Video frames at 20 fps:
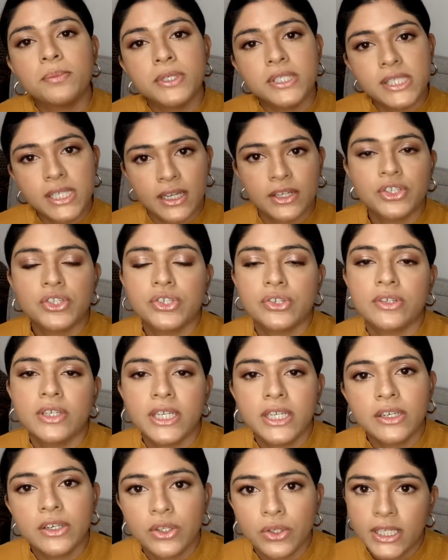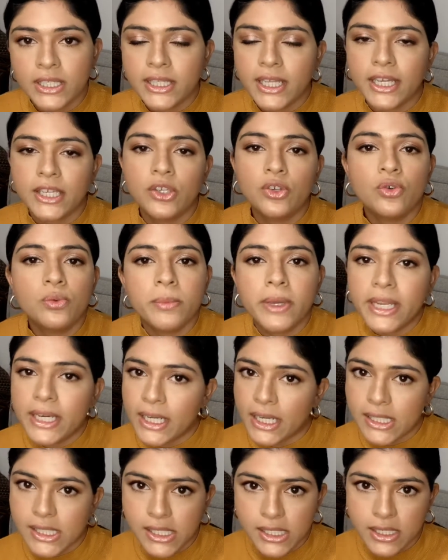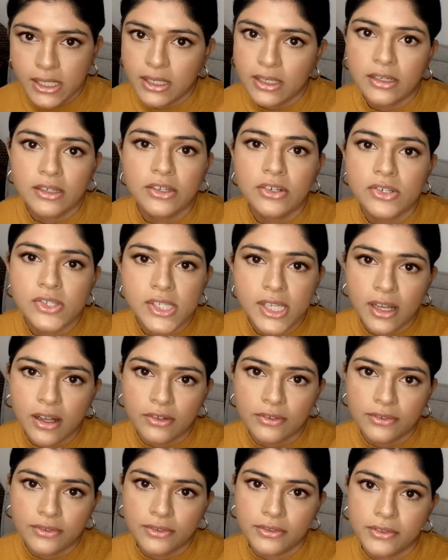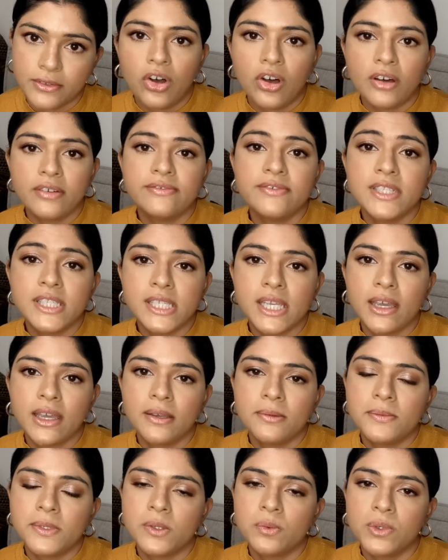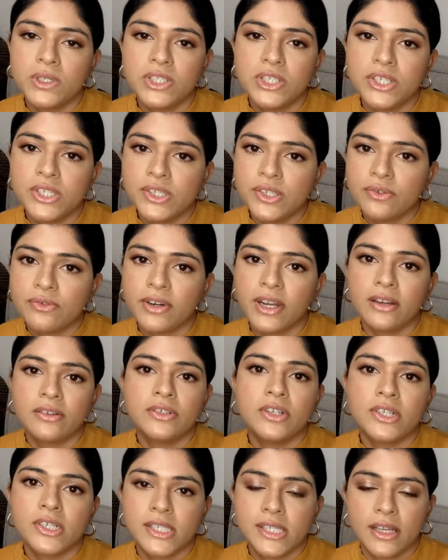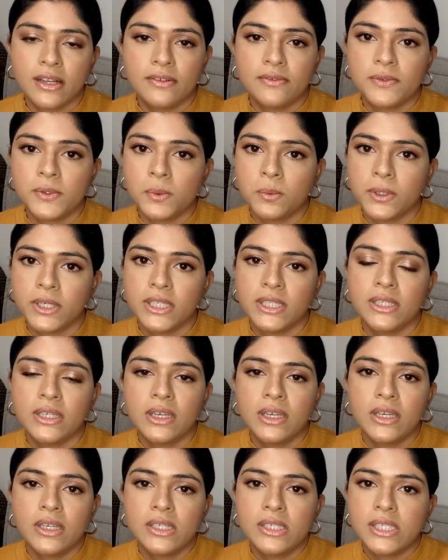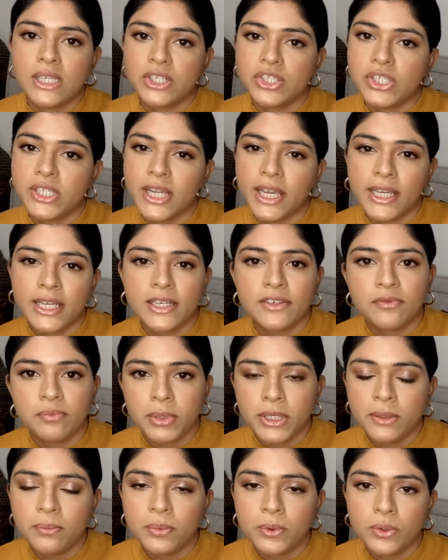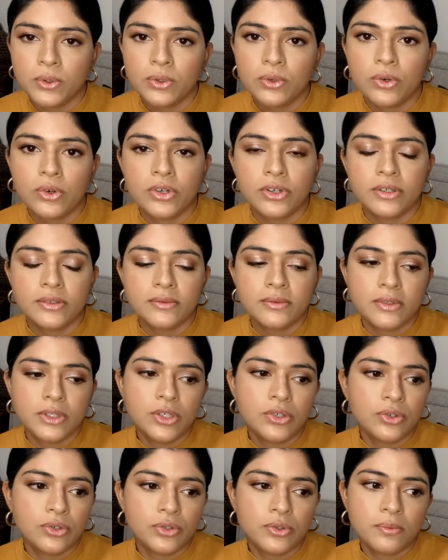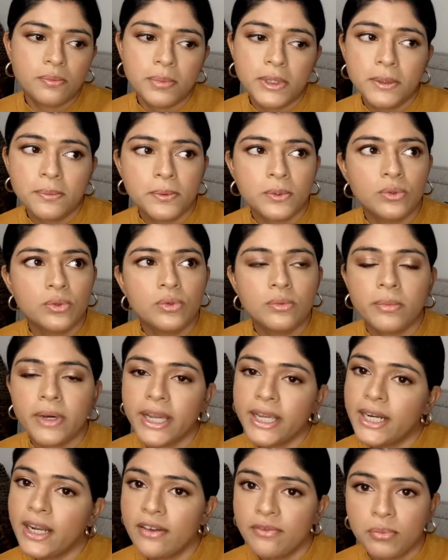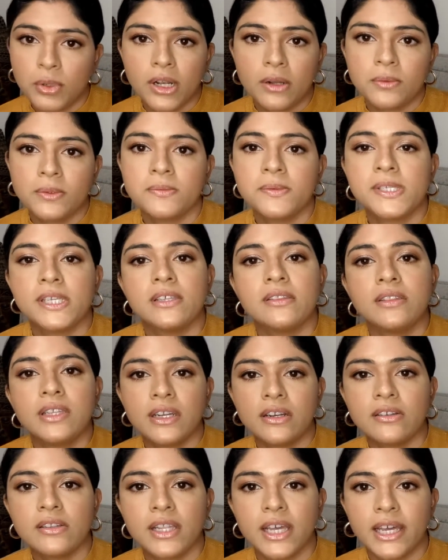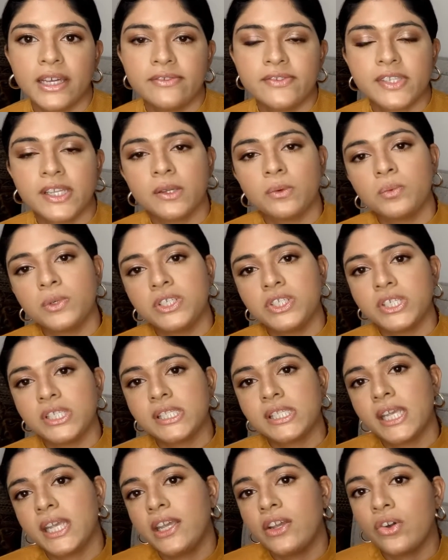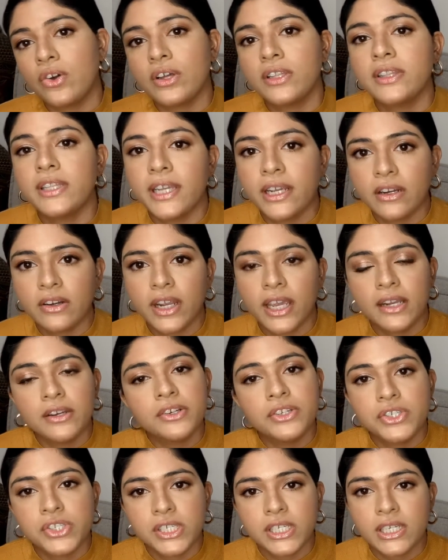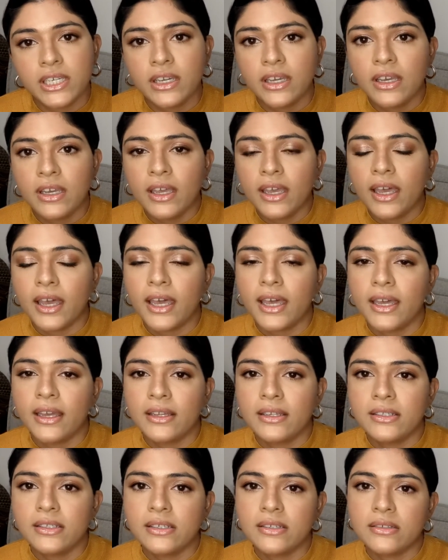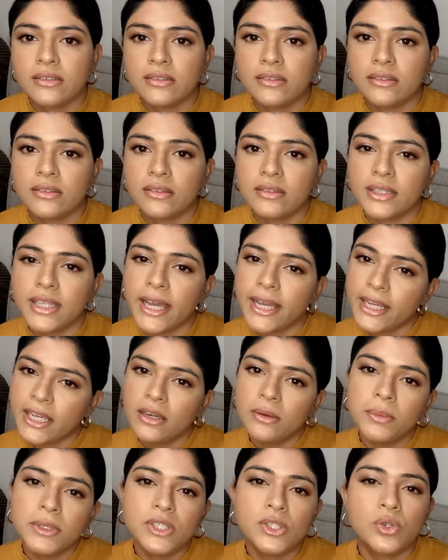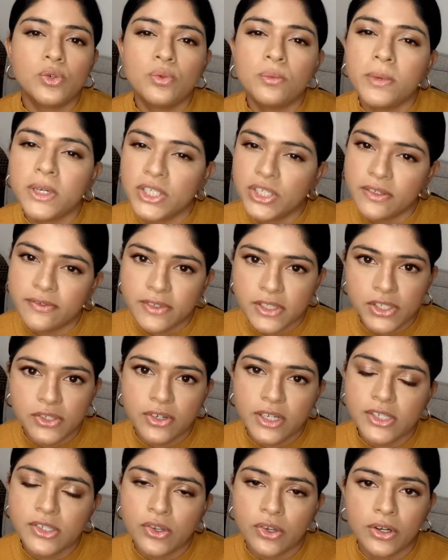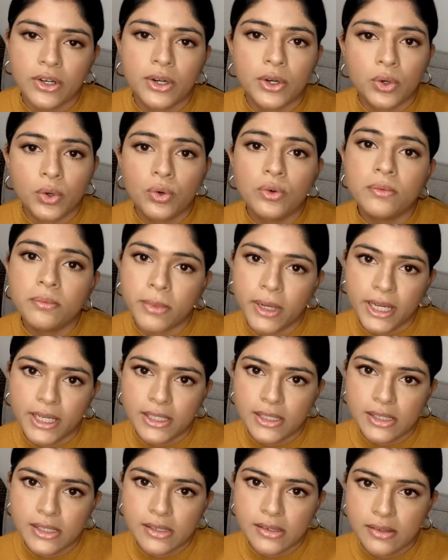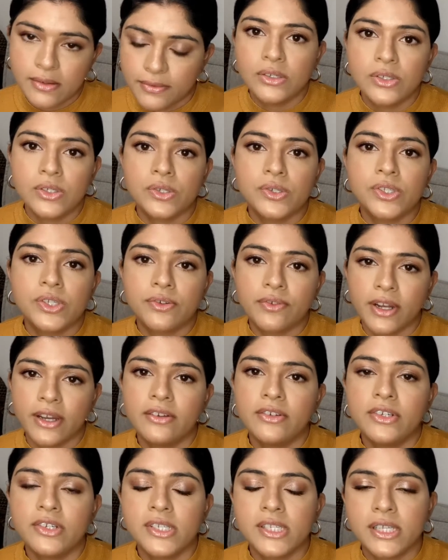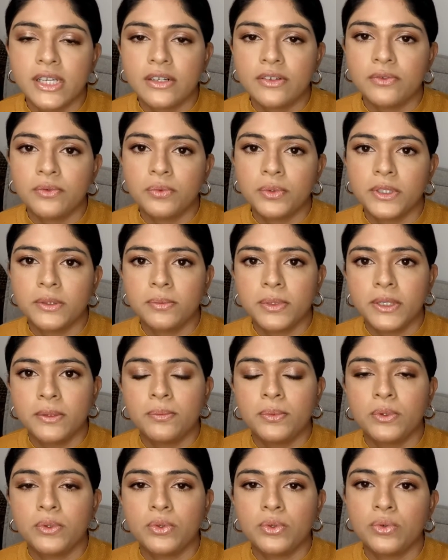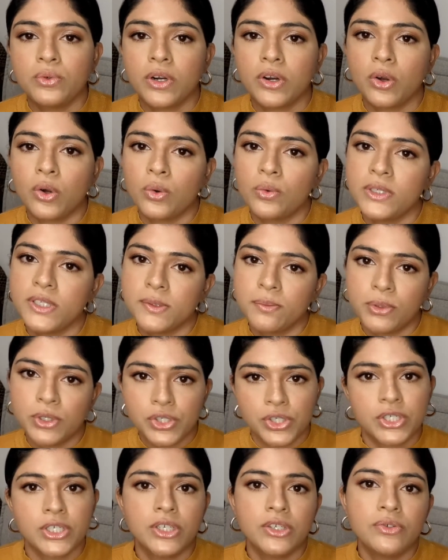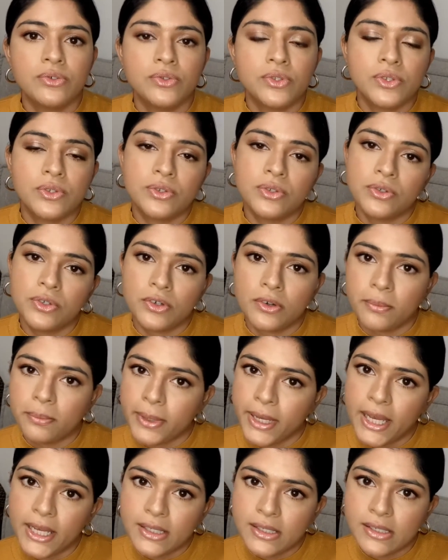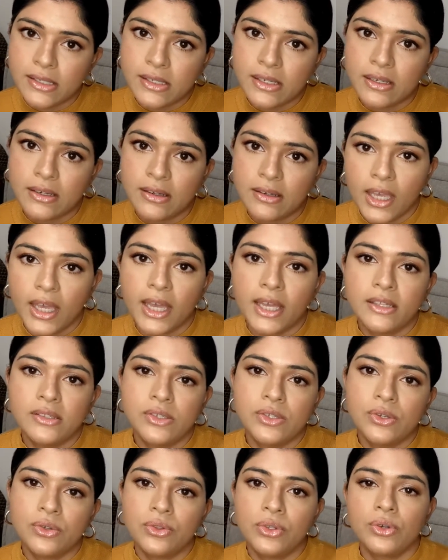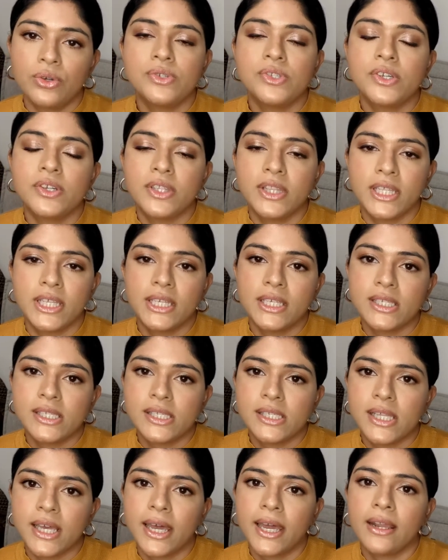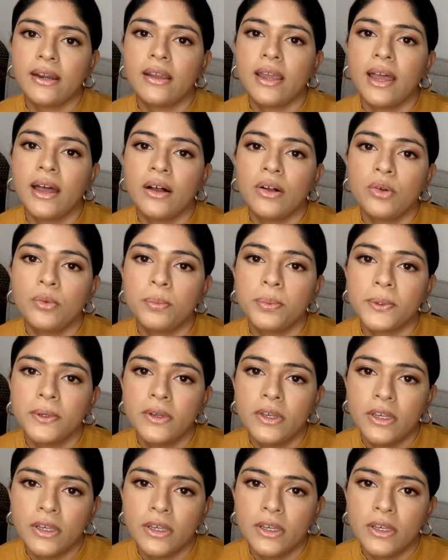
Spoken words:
potential in you that you may not see in yourself. Oftentimes we just surround ourselves with such negative people, or people who might have problems in their lives, and we just take on their energy, and that can be too much of a stress on our own minds. So surround yourself with people who are always pushing you to do your best. And so those are things that help